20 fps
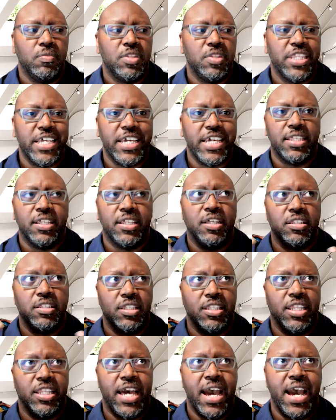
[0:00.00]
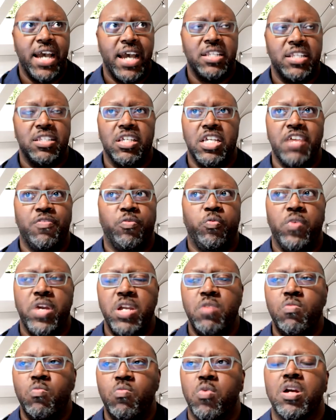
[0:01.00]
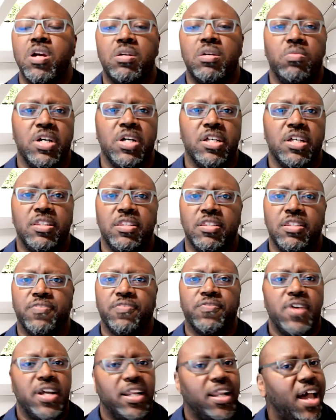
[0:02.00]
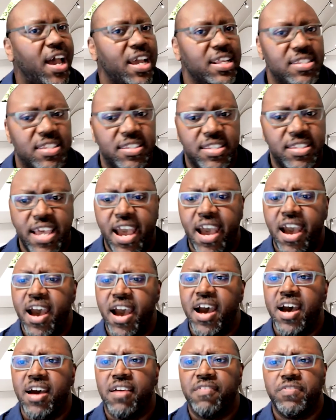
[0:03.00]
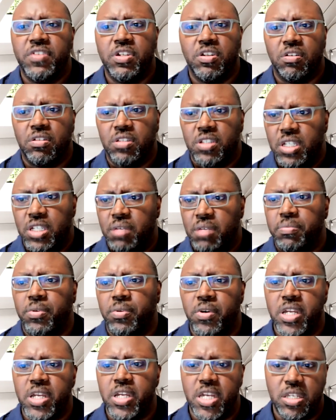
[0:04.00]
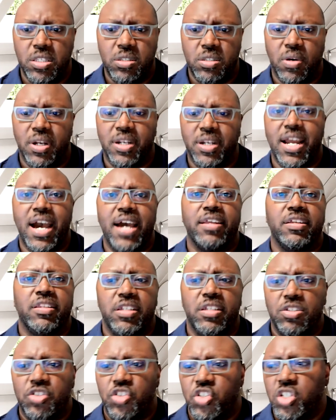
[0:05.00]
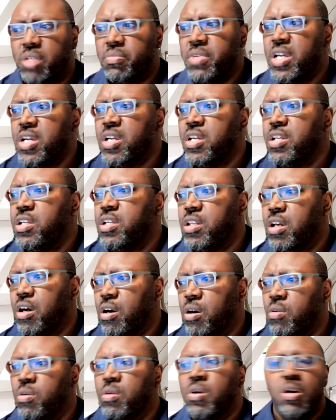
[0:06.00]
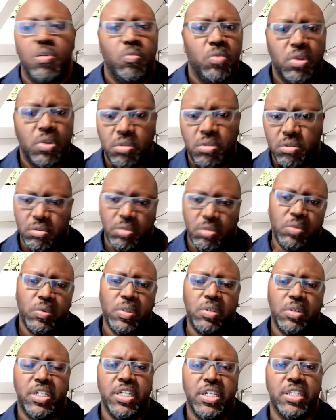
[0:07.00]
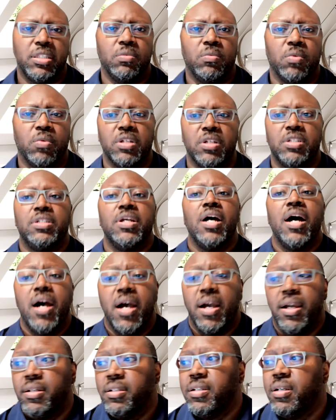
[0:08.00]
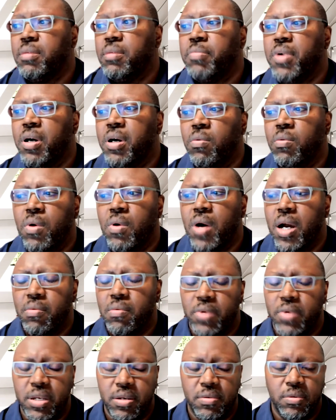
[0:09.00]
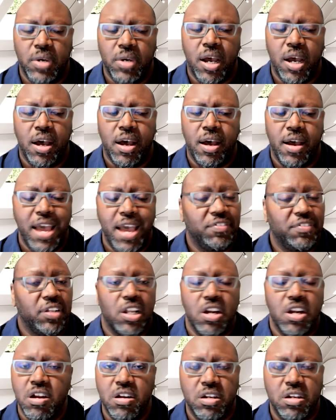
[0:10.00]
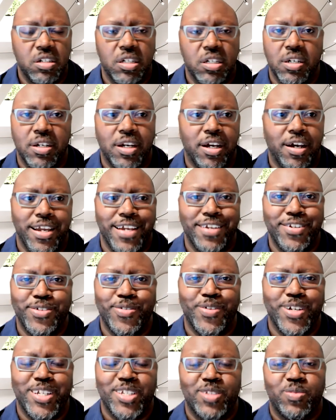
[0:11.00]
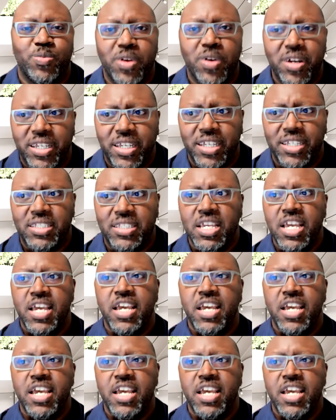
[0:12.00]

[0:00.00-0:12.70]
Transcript: think that if we work with the frontline staff, the employees who are not in leadership, we'll get the work done. But what we have learned in doing this work is,